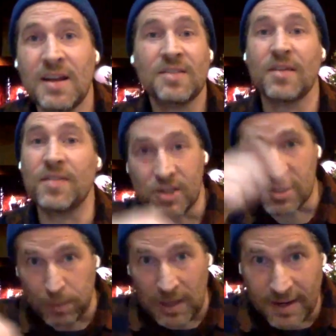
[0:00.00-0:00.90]
that they
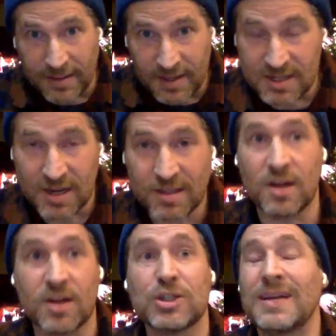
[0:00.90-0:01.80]
just blindly sign the
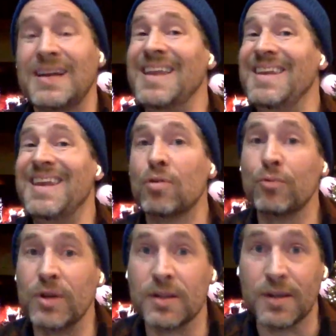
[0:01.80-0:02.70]
contract and never
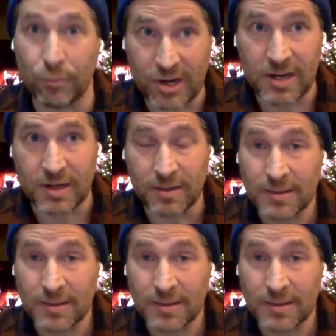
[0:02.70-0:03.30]
really read it.